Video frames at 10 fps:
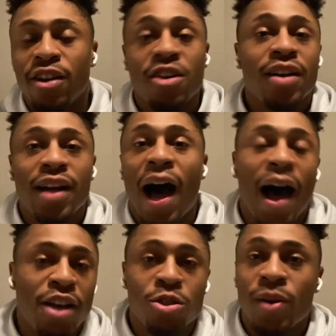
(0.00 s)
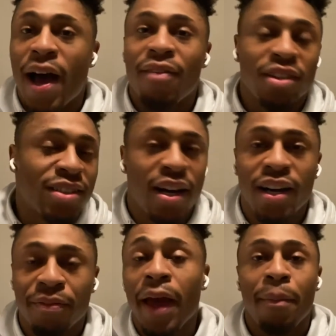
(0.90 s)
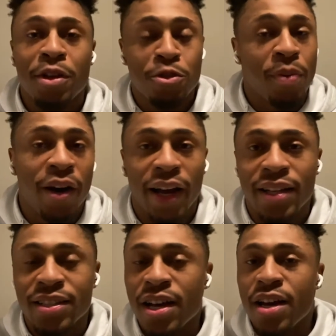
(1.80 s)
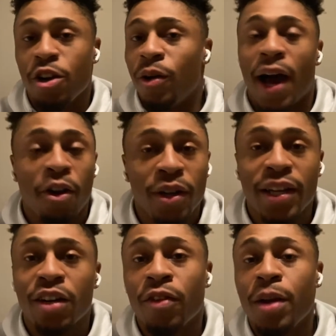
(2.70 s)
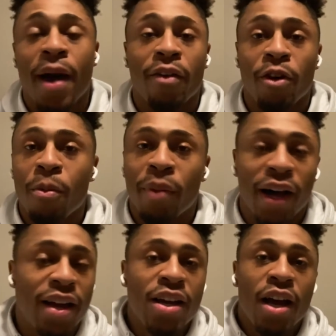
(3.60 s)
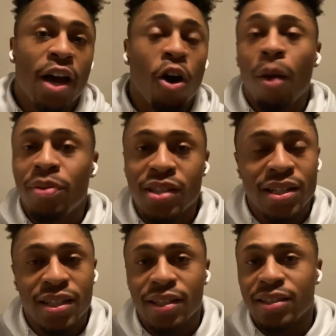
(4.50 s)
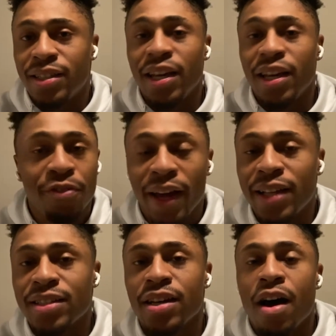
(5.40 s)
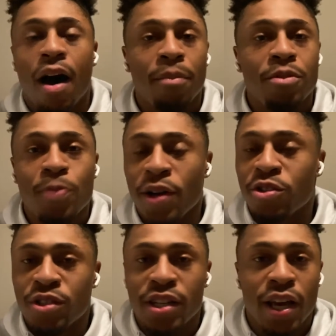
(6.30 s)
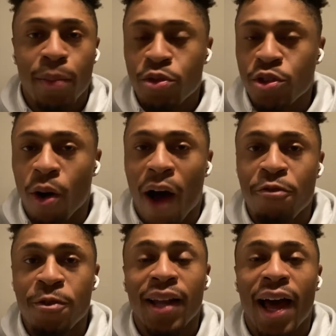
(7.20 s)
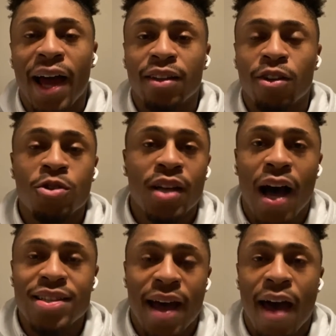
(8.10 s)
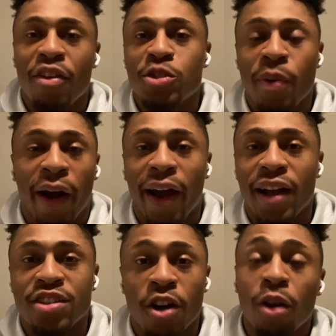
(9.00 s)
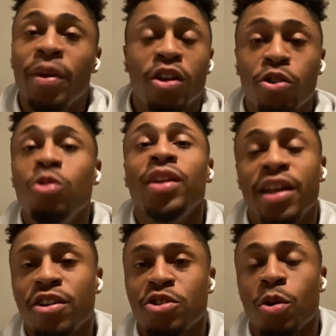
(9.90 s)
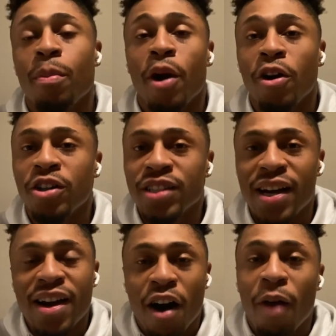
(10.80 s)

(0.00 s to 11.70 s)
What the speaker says: And there are guys who have a ton of game experience, you know, not only in the running back room, but in all positions, defense, special teams. So I feel like those guys that have experience, they're going to be the new leaders to emerge